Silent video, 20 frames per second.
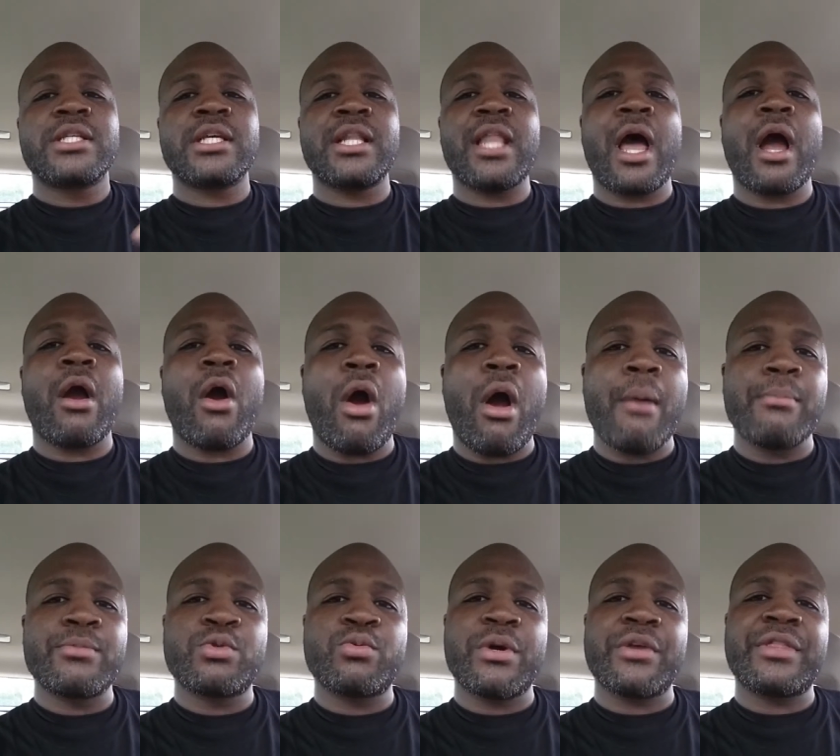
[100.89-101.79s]
to lock
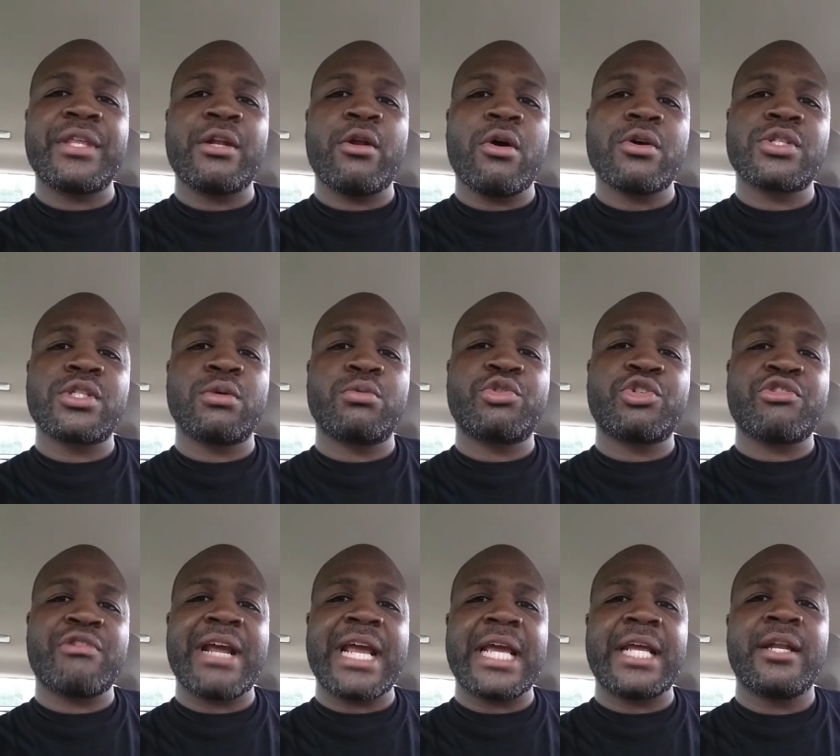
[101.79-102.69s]
arms with and also
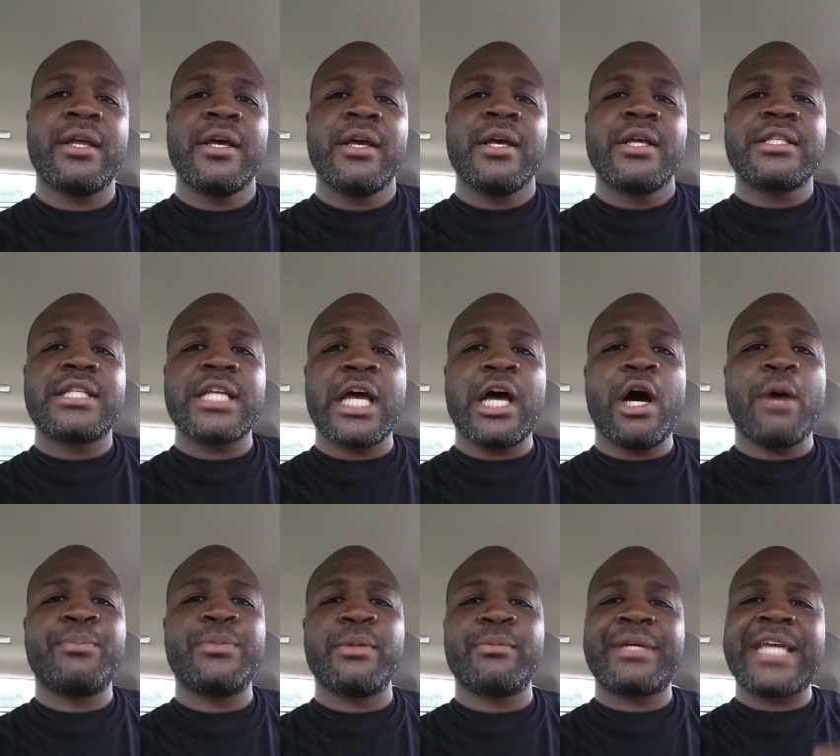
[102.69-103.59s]
train to
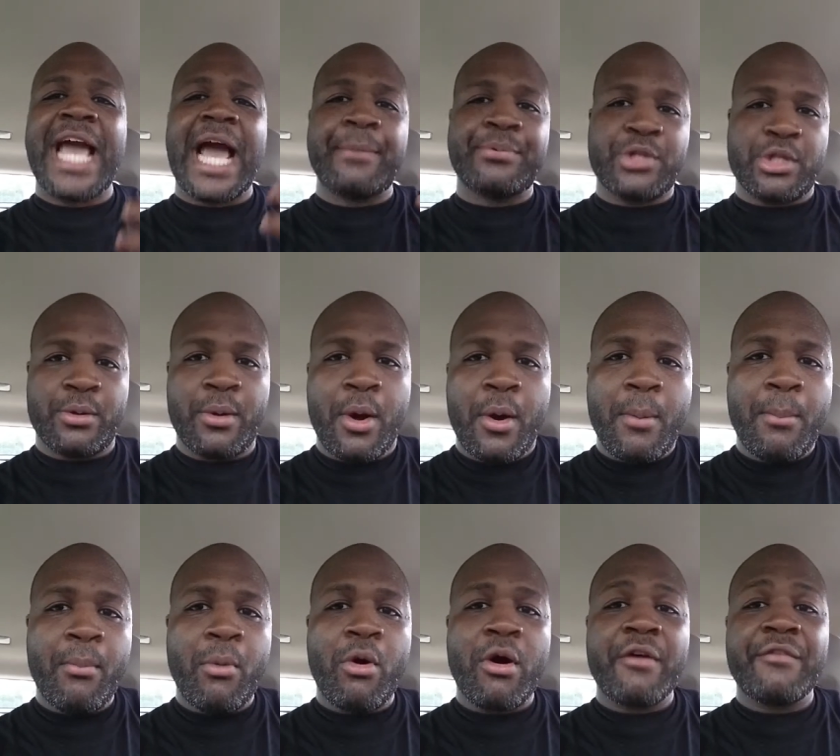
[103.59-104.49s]
help them capture
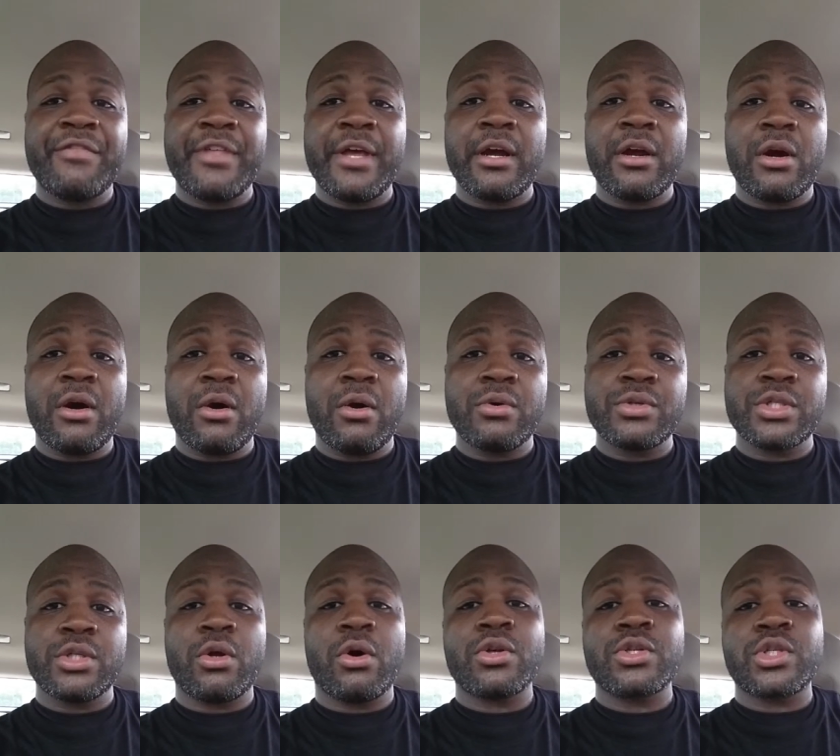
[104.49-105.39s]
more of their
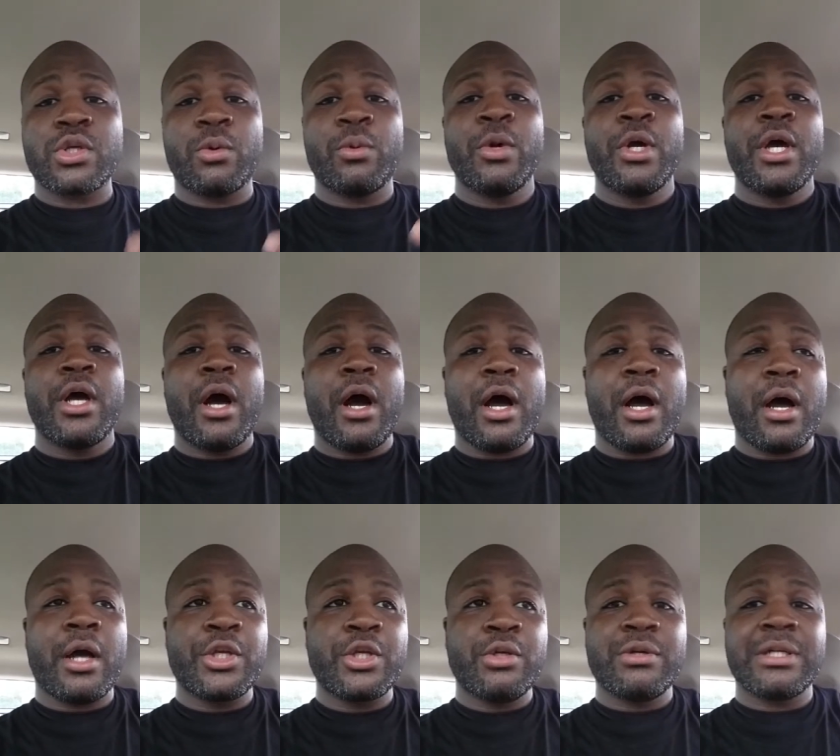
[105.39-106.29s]
goals and also
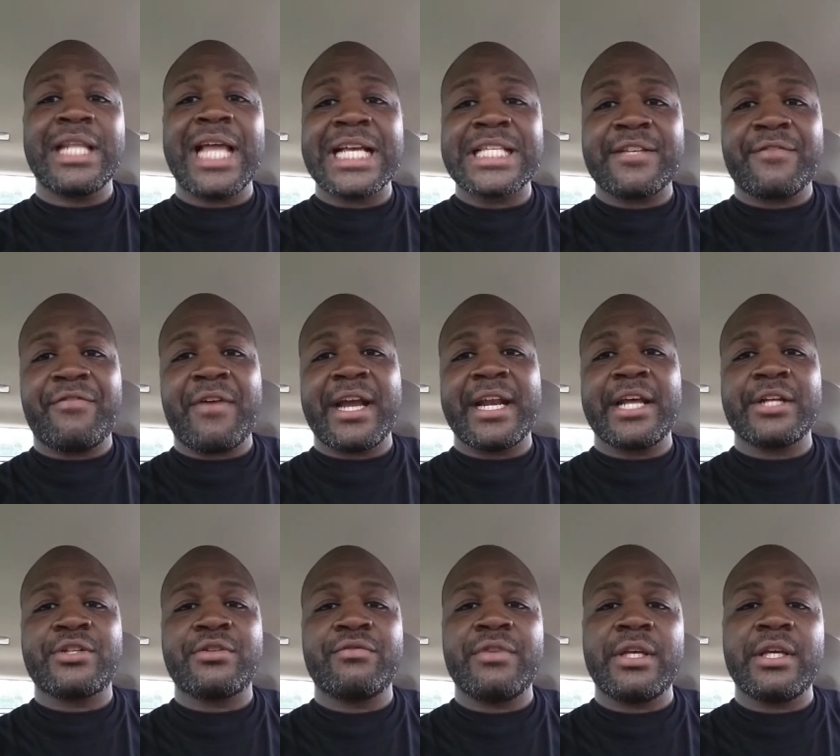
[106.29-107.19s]
uh, utilize a
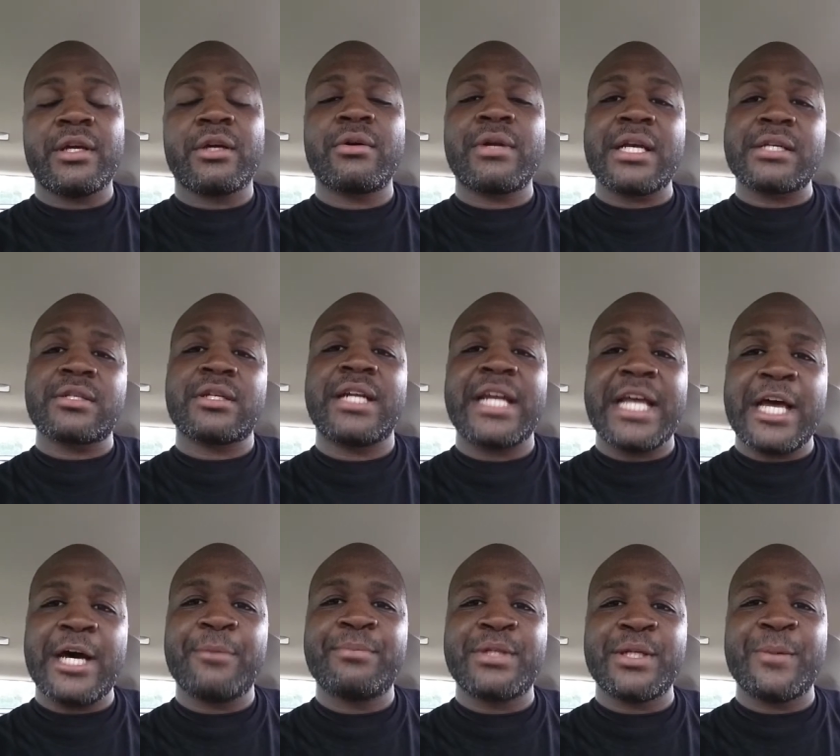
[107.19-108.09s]
financial vehicle that's going
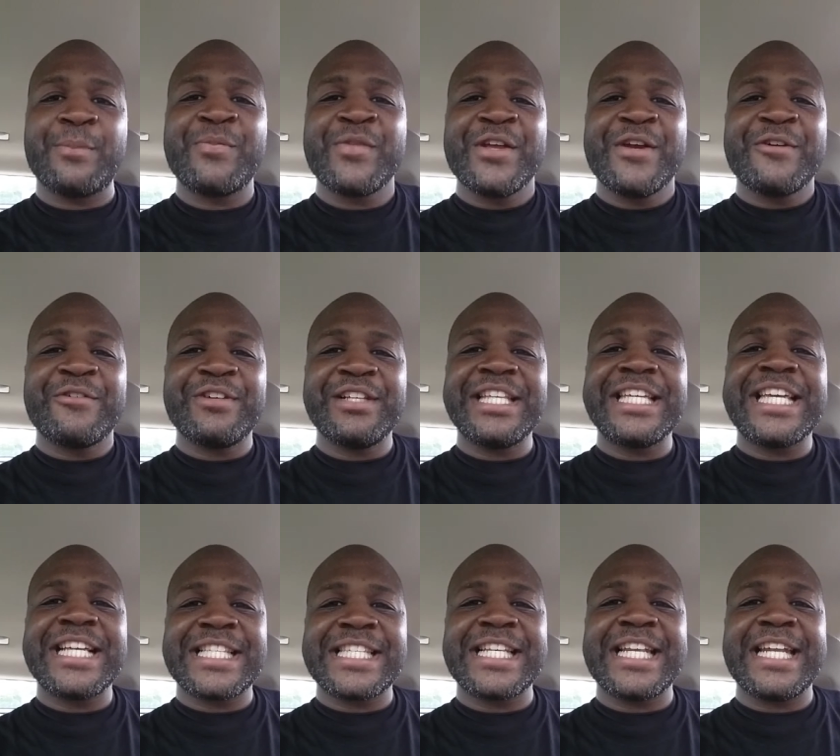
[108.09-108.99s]
to help them
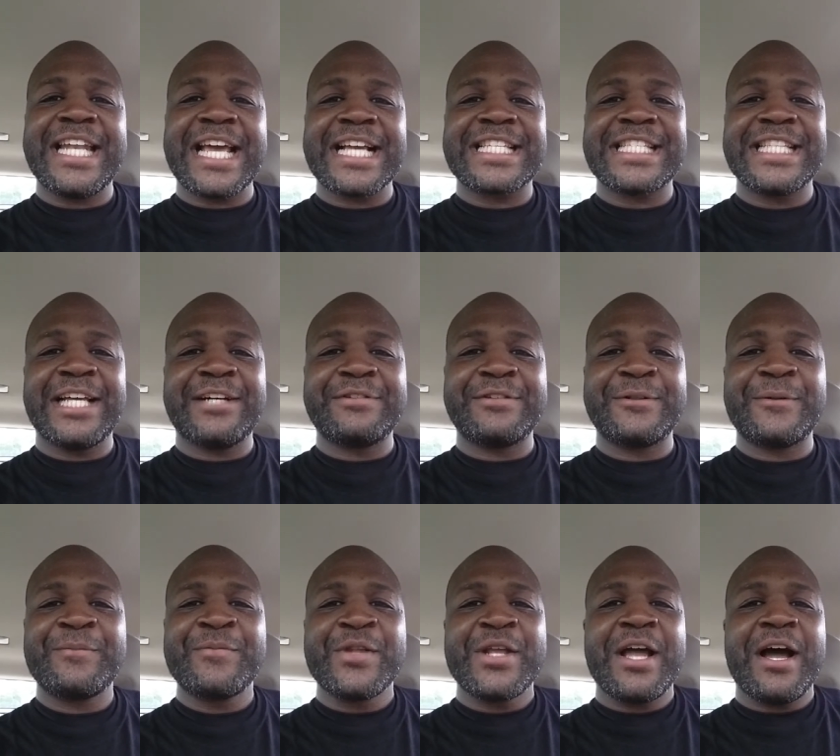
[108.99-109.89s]
really get to the next
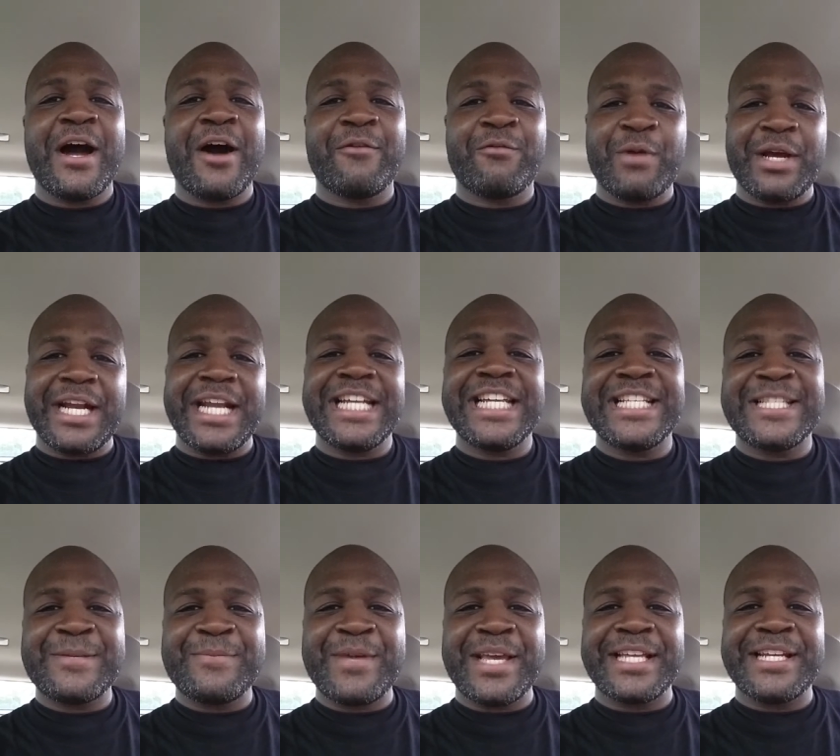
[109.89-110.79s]
level of where they
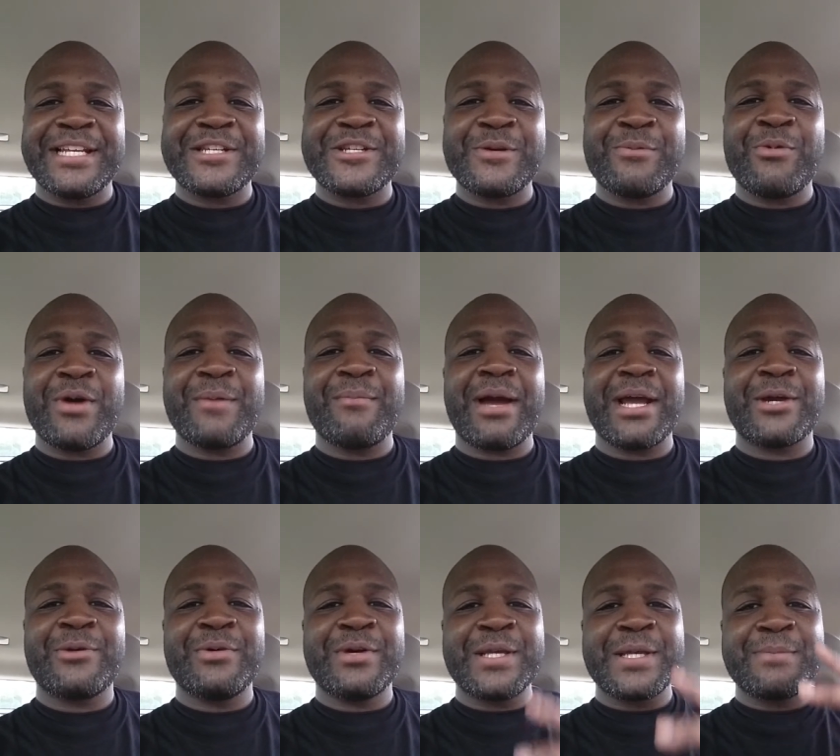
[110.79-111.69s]
need to be. This your boy,
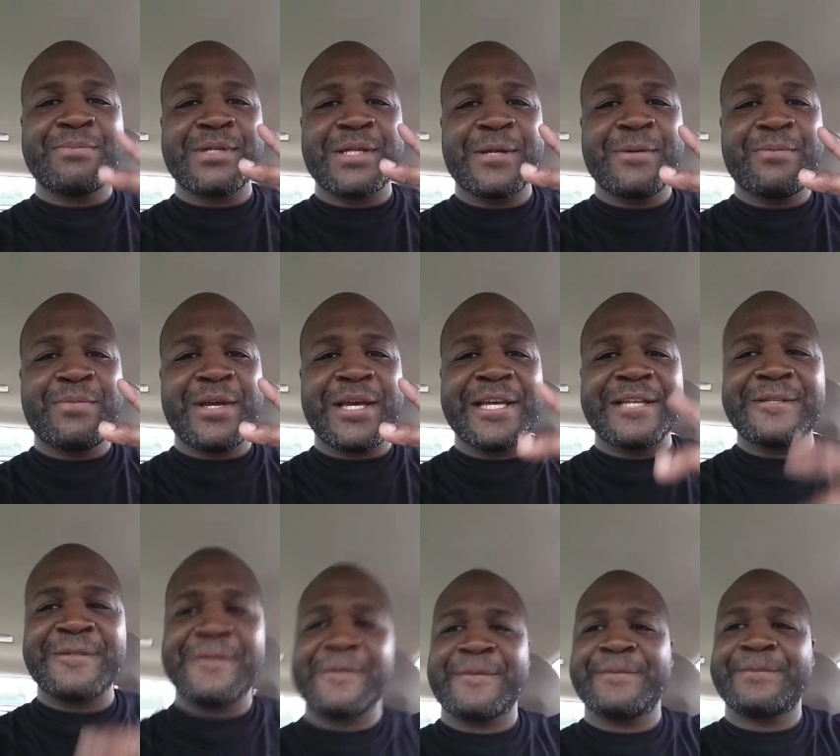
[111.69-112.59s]
Mike Williams.
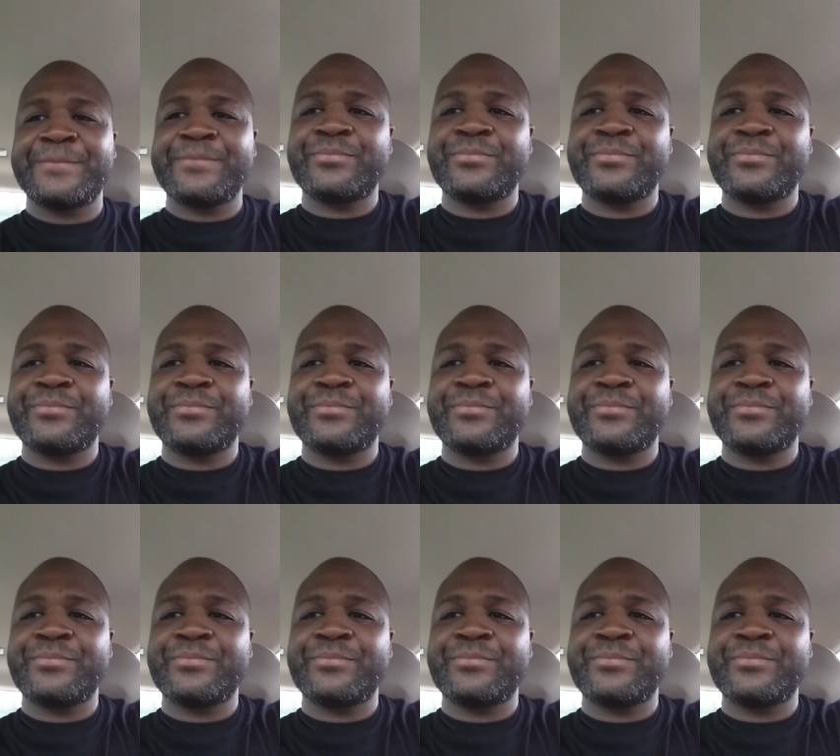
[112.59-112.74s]
Peace.